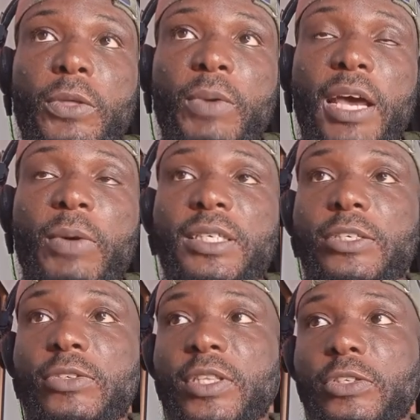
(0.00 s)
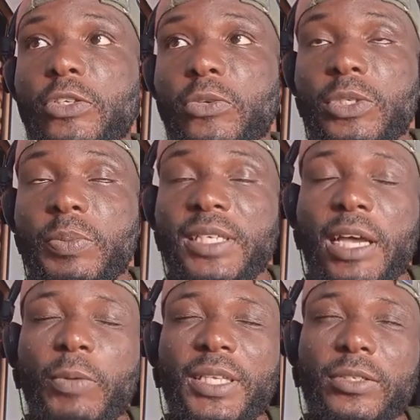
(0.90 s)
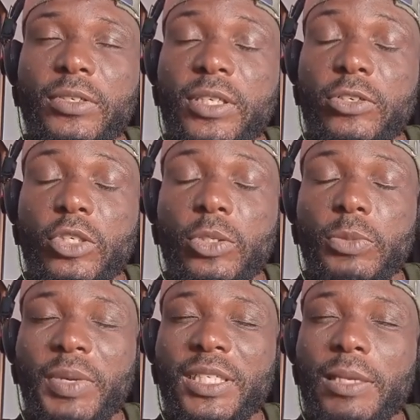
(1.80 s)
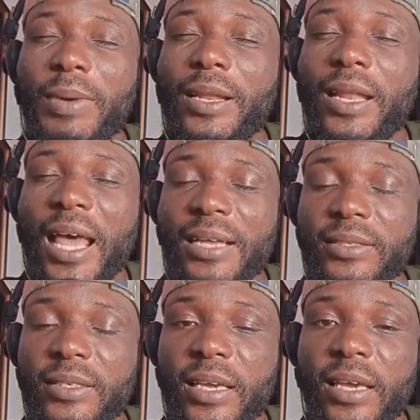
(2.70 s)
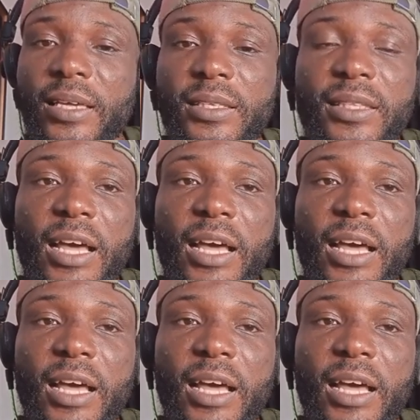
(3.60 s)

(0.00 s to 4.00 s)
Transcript: When I went into the YouTube space, about last year.